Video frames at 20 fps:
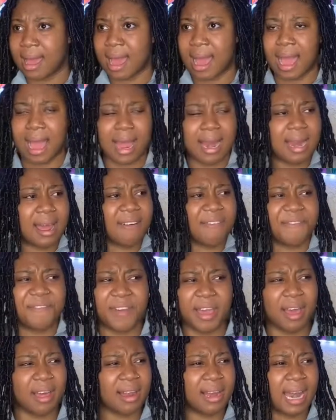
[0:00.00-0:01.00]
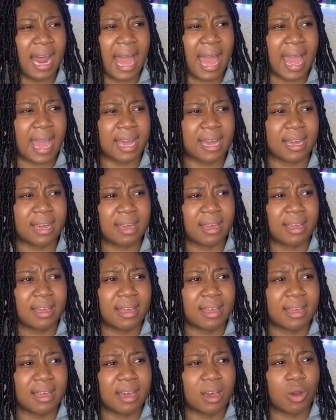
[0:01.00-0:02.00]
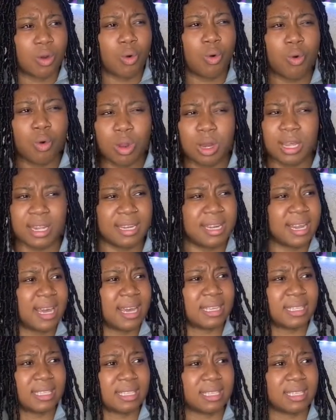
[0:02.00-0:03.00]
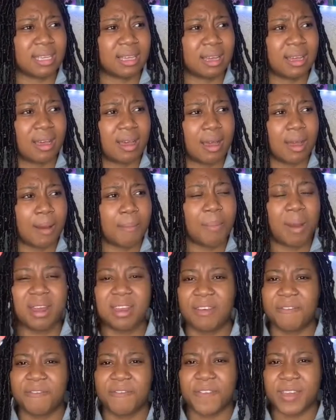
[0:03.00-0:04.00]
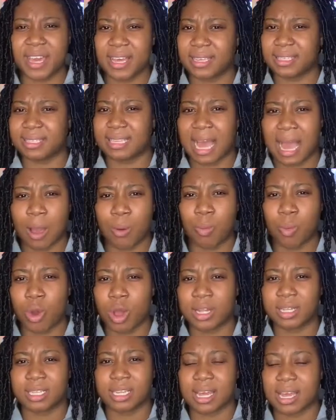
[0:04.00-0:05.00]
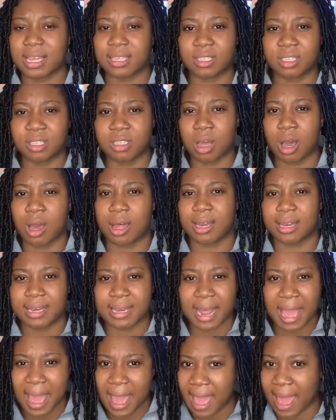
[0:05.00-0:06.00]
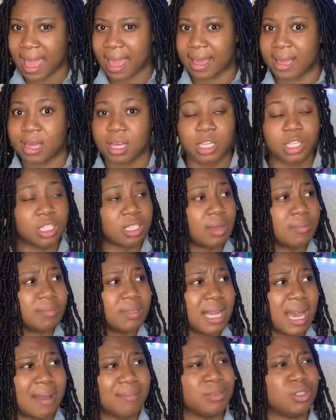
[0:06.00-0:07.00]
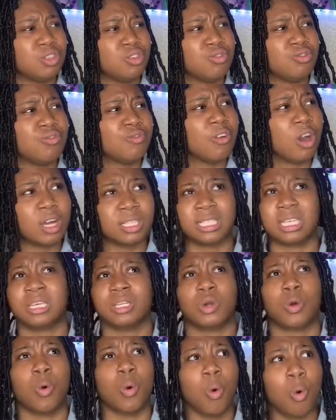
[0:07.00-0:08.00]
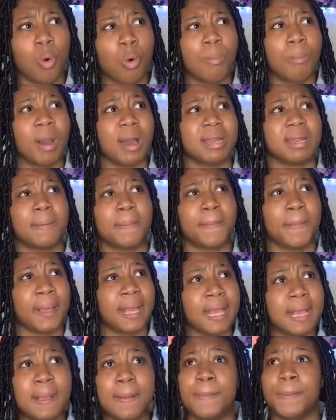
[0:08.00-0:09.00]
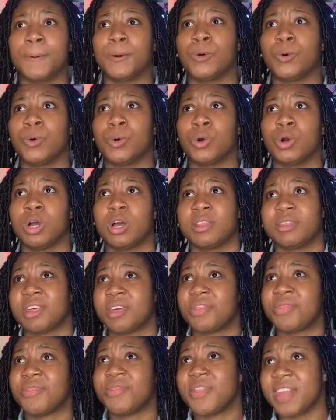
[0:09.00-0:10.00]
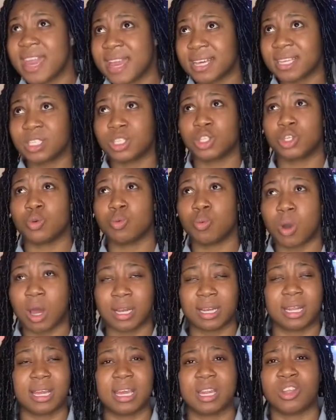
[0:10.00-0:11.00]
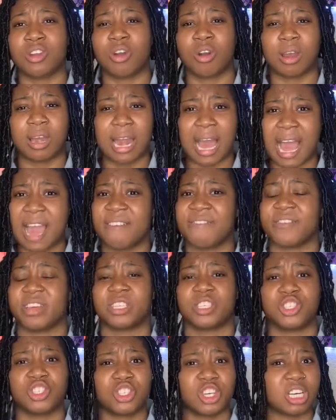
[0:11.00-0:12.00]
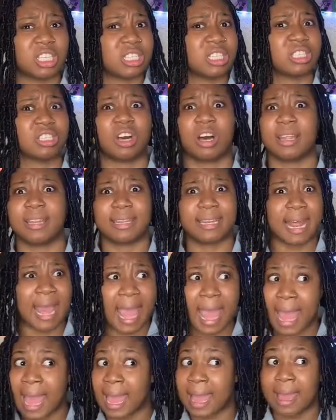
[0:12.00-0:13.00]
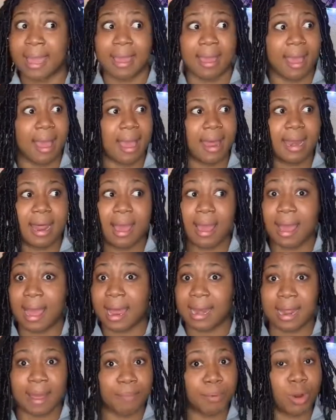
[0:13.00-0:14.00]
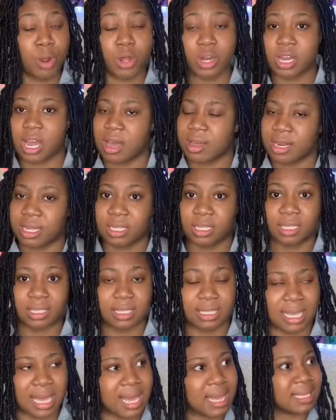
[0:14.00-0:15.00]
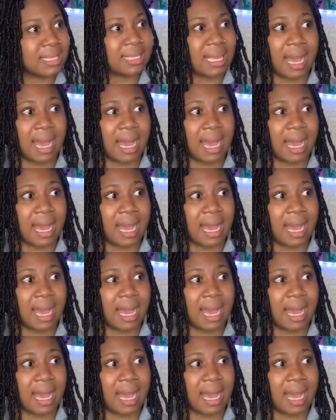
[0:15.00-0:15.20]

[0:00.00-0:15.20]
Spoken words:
And I felt like all of this, but the things I want is not there. Sometimes you got it all, but the people, the things you want in your life is just not there. And I broke down into tears.